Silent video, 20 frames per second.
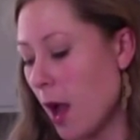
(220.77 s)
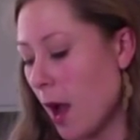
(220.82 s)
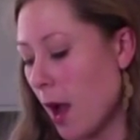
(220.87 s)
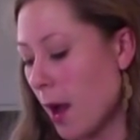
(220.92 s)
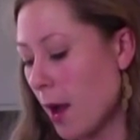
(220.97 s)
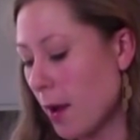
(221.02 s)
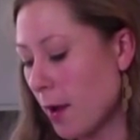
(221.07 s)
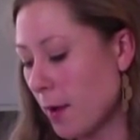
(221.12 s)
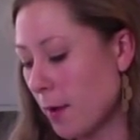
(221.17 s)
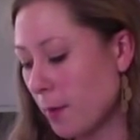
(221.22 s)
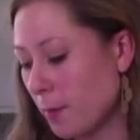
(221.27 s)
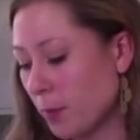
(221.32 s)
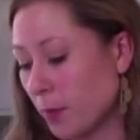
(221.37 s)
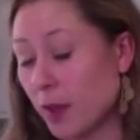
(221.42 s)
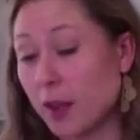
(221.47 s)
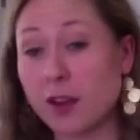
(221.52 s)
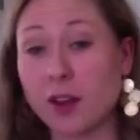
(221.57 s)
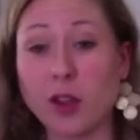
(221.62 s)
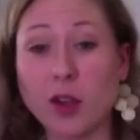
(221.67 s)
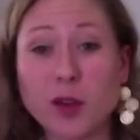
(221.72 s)

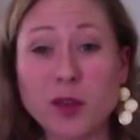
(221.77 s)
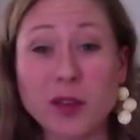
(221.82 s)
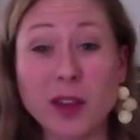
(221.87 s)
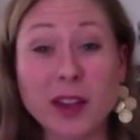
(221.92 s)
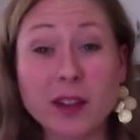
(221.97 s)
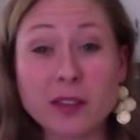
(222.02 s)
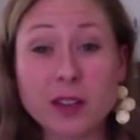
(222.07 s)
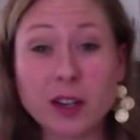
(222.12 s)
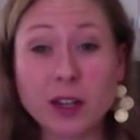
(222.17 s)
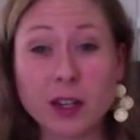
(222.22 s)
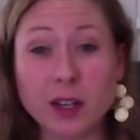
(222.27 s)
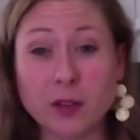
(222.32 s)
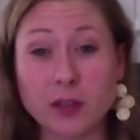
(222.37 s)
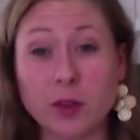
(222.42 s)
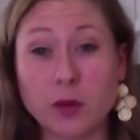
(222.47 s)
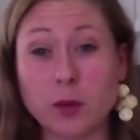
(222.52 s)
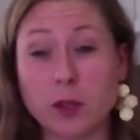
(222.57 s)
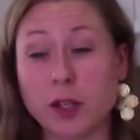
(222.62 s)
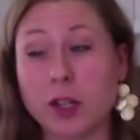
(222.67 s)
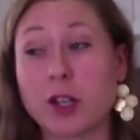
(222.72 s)
Another favorite, if
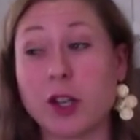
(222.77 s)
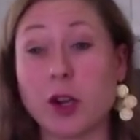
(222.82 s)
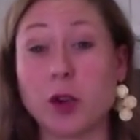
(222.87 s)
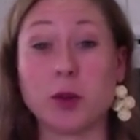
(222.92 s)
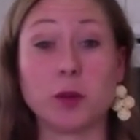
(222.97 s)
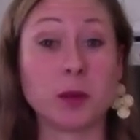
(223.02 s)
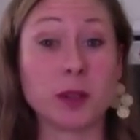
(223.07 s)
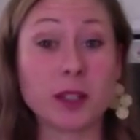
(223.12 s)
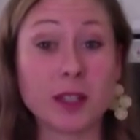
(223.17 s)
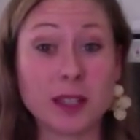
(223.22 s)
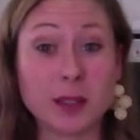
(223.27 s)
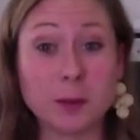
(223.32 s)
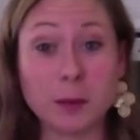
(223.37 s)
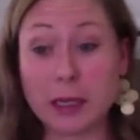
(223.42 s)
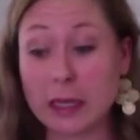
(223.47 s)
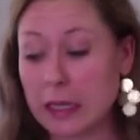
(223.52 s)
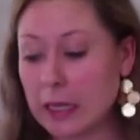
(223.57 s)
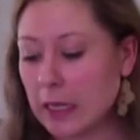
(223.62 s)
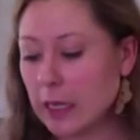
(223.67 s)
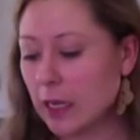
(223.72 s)
you want to go really
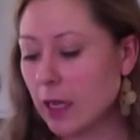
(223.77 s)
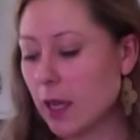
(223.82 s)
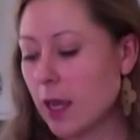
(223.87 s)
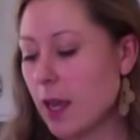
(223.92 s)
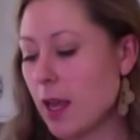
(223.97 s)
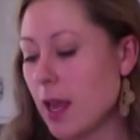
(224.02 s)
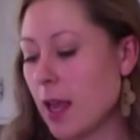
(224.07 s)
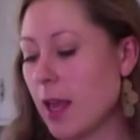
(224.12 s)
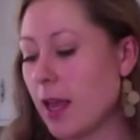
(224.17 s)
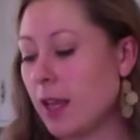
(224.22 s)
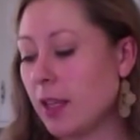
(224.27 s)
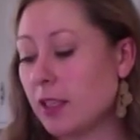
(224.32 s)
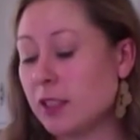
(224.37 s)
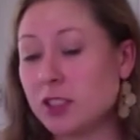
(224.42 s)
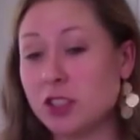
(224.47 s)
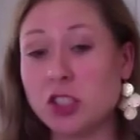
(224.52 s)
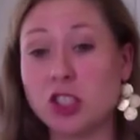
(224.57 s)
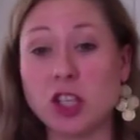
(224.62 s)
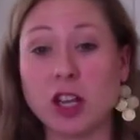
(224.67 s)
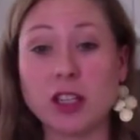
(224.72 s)
meaty,
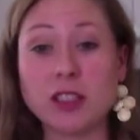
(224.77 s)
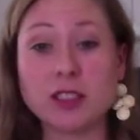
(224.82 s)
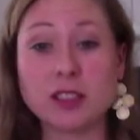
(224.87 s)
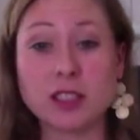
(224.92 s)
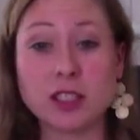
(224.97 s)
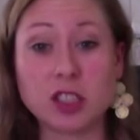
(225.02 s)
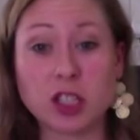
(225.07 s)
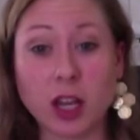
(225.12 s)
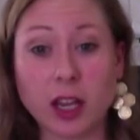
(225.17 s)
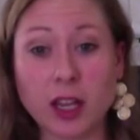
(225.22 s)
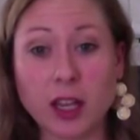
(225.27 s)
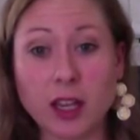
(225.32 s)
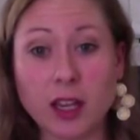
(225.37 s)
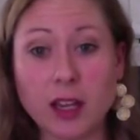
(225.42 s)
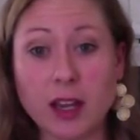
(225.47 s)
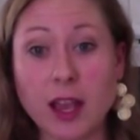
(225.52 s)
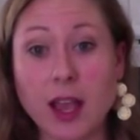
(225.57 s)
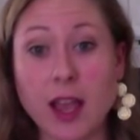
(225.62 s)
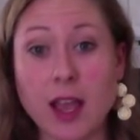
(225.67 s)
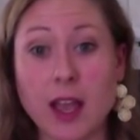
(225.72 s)
is just the
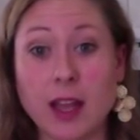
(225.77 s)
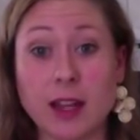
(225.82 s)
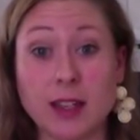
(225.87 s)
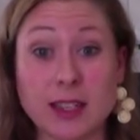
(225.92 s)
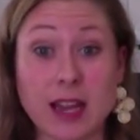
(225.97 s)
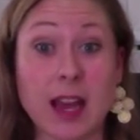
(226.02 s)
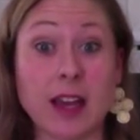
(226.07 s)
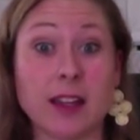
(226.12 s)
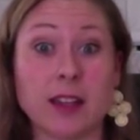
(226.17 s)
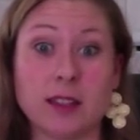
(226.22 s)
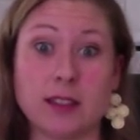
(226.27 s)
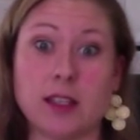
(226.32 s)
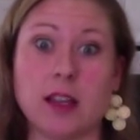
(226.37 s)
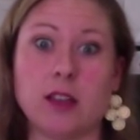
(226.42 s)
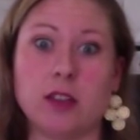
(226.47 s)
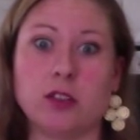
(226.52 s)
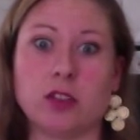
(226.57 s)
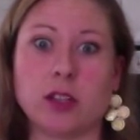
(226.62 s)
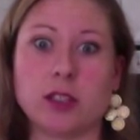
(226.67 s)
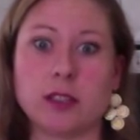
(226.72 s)
chicken and Italian
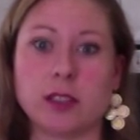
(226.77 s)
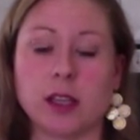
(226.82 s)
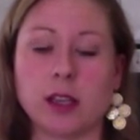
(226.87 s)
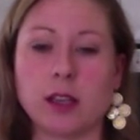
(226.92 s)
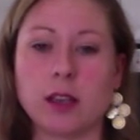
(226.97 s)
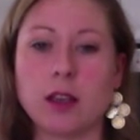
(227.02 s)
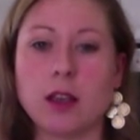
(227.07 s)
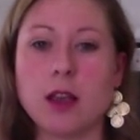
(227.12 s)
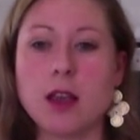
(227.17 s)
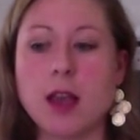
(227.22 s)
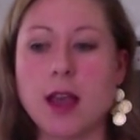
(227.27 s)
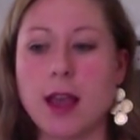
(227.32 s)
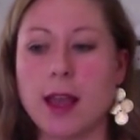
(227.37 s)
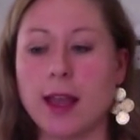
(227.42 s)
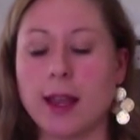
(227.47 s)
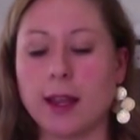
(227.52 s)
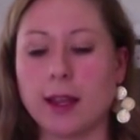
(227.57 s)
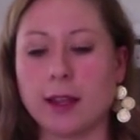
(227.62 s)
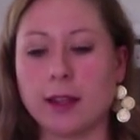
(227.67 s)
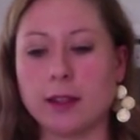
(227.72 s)
salad dressing
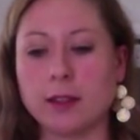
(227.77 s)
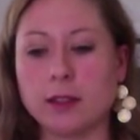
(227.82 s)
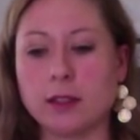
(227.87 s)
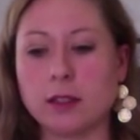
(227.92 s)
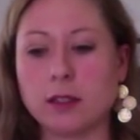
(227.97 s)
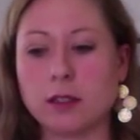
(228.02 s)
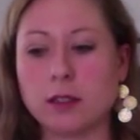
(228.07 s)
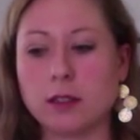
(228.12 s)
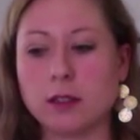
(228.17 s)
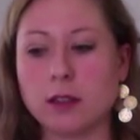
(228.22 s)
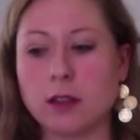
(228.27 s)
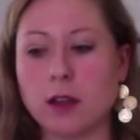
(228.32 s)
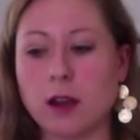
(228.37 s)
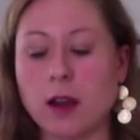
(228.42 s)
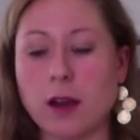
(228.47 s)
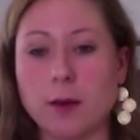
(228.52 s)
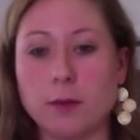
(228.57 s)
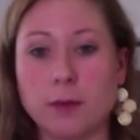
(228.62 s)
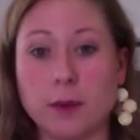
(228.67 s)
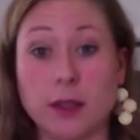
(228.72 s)
and
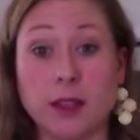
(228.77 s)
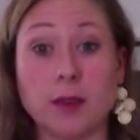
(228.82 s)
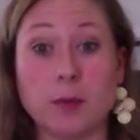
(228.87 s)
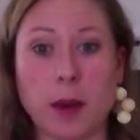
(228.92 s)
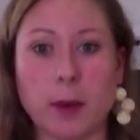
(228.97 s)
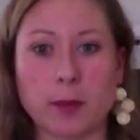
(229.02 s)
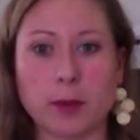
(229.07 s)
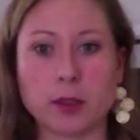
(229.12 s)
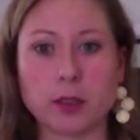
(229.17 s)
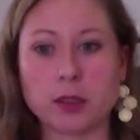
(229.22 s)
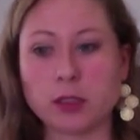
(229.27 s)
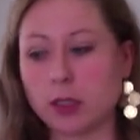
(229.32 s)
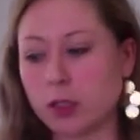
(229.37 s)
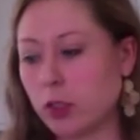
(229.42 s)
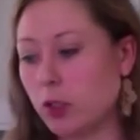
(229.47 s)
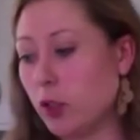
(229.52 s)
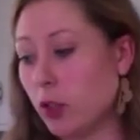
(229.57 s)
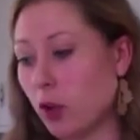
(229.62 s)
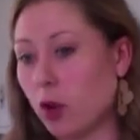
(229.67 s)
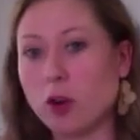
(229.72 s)
in the peppers.
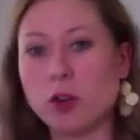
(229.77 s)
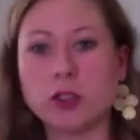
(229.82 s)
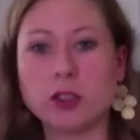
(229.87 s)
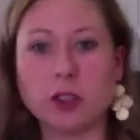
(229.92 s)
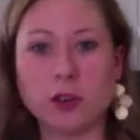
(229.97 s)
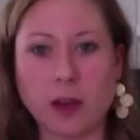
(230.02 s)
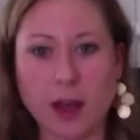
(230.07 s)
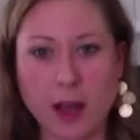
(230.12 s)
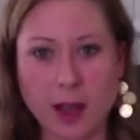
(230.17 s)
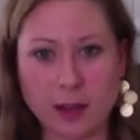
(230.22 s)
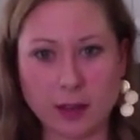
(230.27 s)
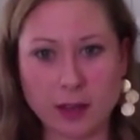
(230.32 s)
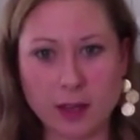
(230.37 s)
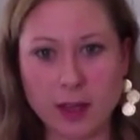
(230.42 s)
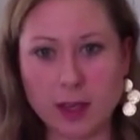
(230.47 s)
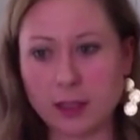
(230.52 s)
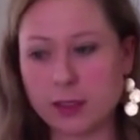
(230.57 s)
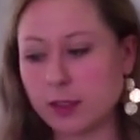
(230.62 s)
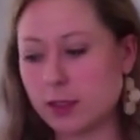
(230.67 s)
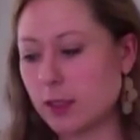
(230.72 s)
You could also add
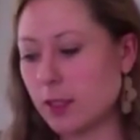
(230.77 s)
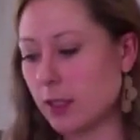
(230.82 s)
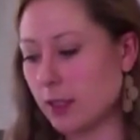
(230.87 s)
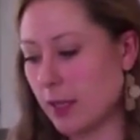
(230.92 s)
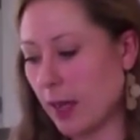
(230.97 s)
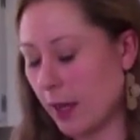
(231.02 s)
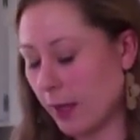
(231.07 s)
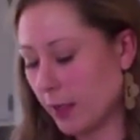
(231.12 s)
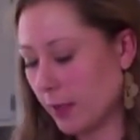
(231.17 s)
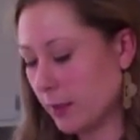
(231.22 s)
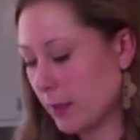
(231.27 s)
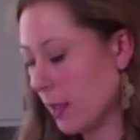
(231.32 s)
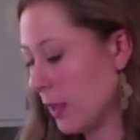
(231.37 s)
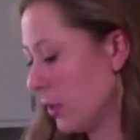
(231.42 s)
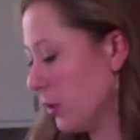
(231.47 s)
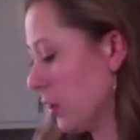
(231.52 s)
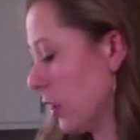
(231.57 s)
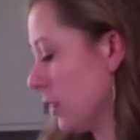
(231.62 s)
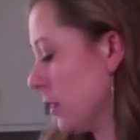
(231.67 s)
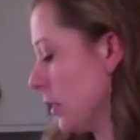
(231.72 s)
this, Italian
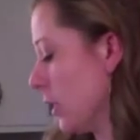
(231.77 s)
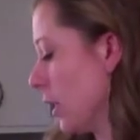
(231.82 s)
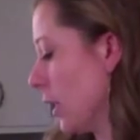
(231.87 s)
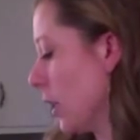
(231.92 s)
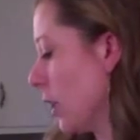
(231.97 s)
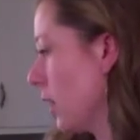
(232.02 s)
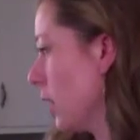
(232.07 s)
salad dressing,